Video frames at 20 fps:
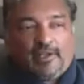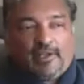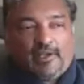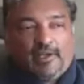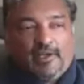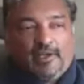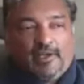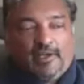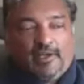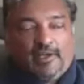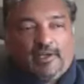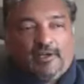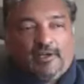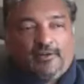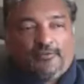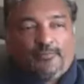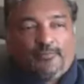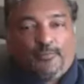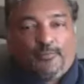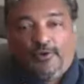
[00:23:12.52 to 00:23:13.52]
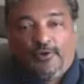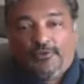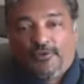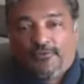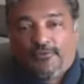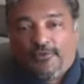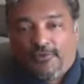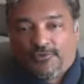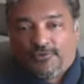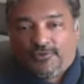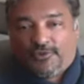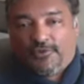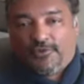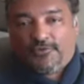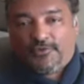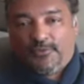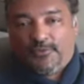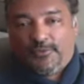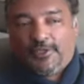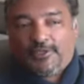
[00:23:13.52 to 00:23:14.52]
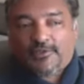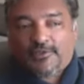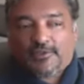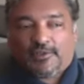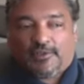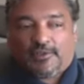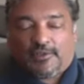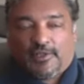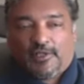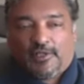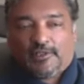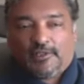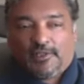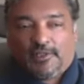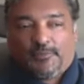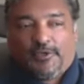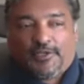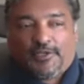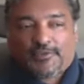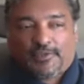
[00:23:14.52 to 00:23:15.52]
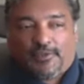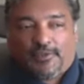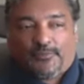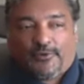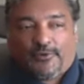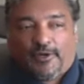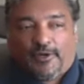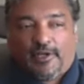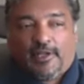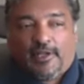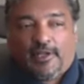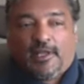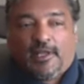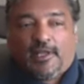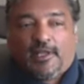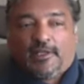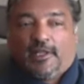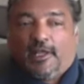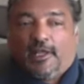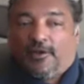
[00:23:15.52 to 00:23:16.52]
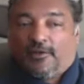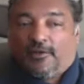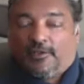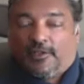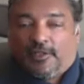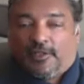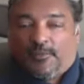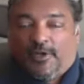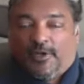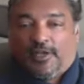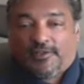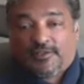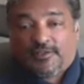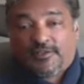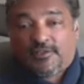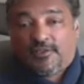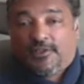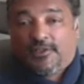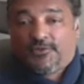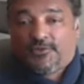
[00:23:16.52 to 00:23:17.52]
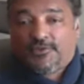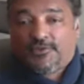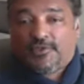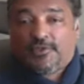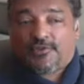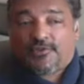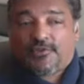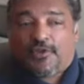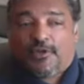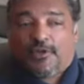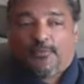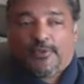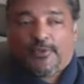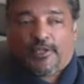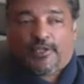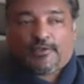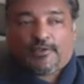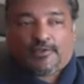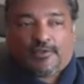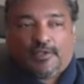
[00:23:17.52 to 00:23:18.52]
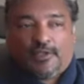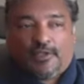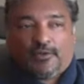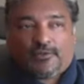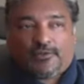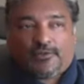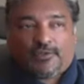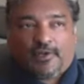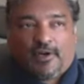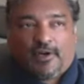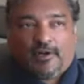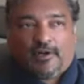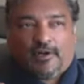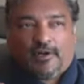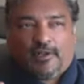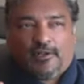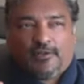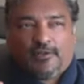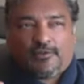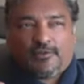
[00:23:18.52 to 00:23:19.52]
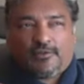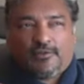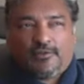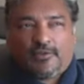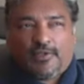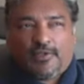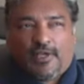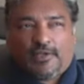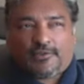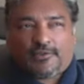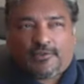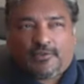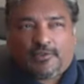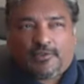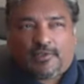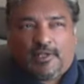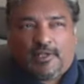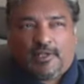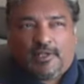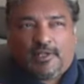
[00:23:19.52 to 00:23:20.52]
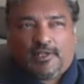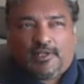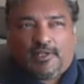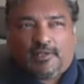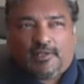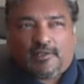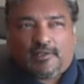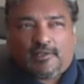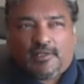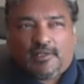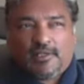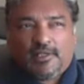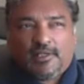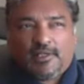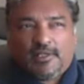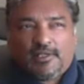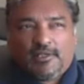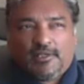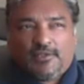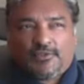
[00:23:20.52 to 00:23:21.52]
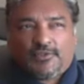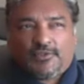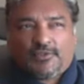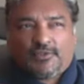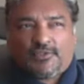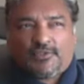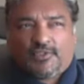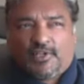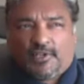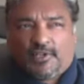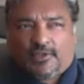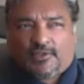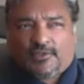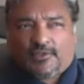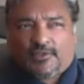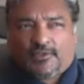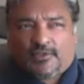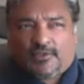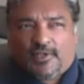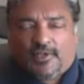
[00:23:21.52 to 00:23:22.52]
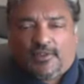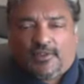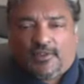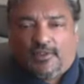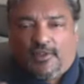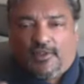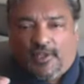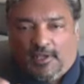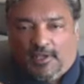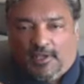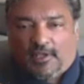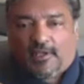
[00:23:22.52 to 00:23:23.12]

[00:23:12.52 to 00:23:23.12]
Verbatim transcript: of both of those shows you mentioned, Little Mosque on the Prairie. Now, Little Mosque is an interesting show because it started in 2006, I think.